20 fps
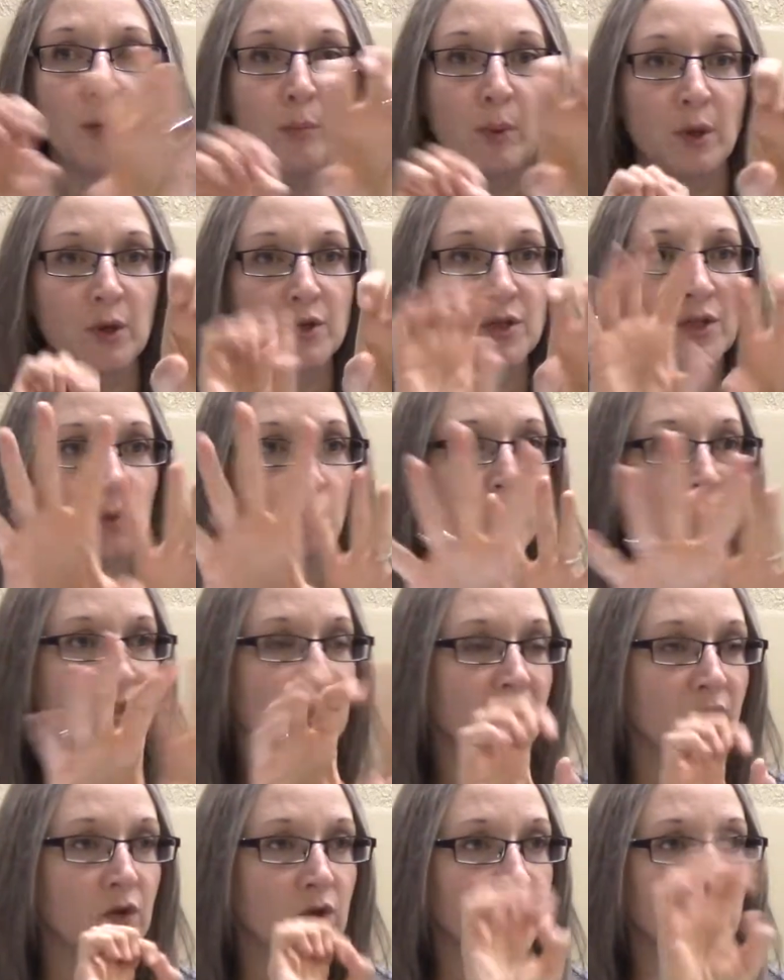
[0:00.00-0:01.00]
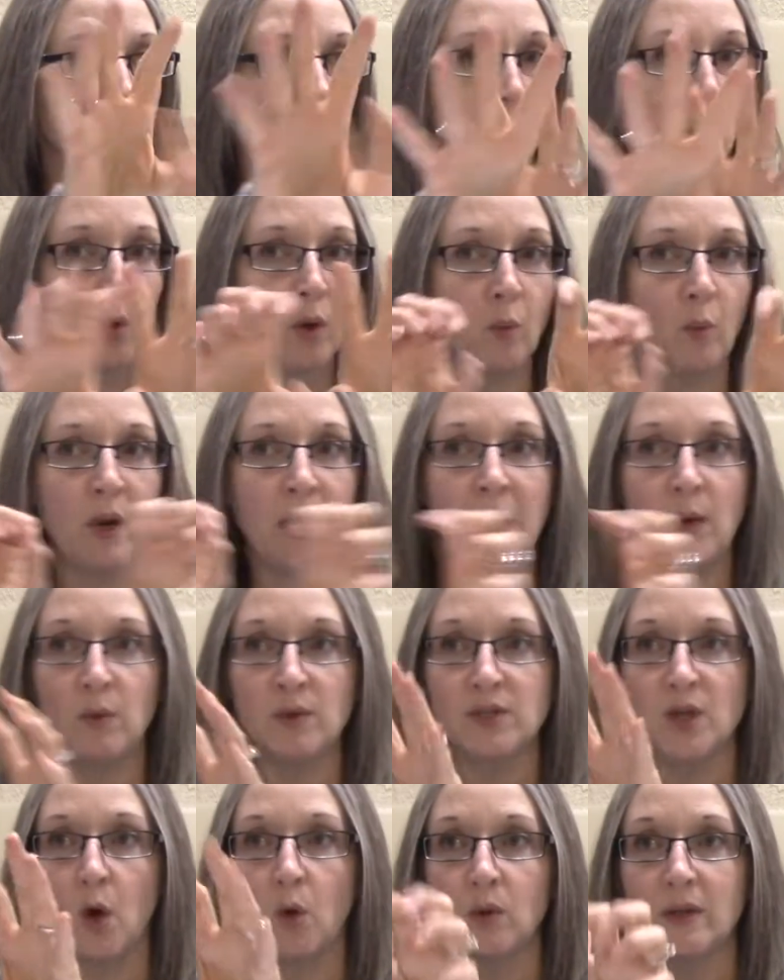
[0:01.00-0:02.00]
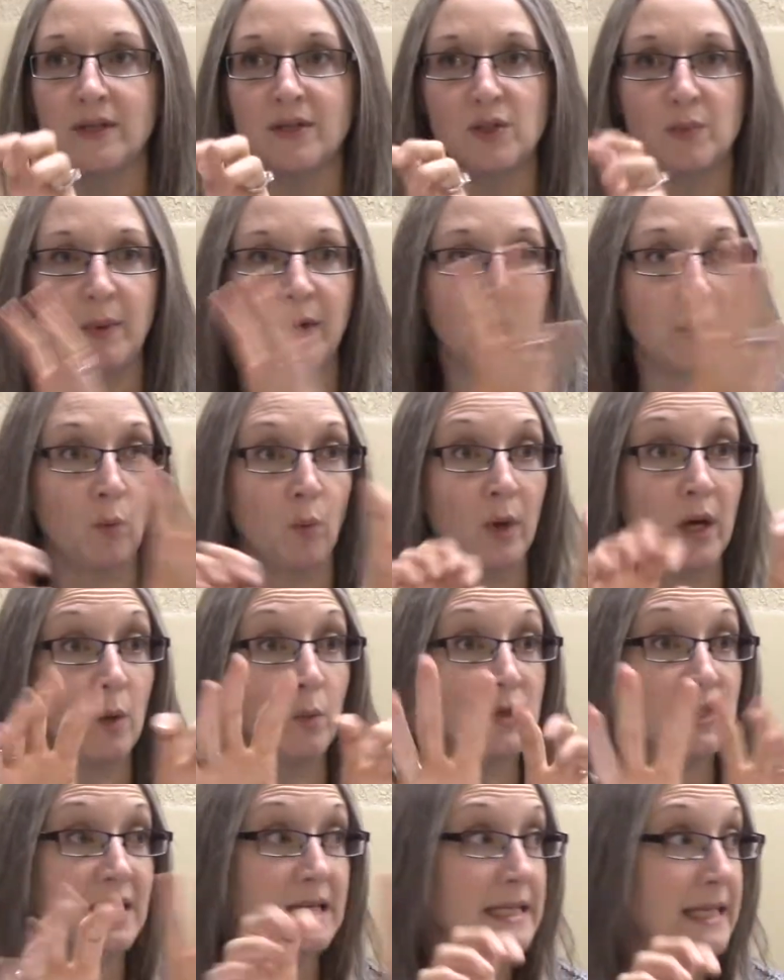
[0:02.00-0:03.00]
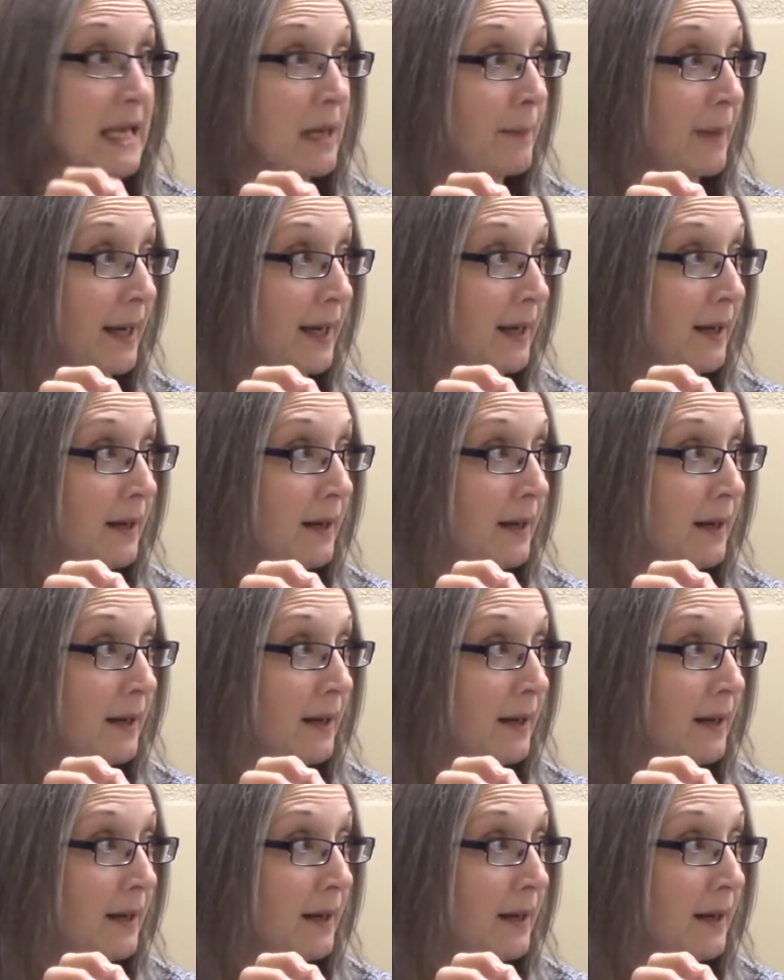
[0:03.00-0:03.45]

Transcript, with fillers: person was in their soul and when it was Holy Spirit and when it was a demon.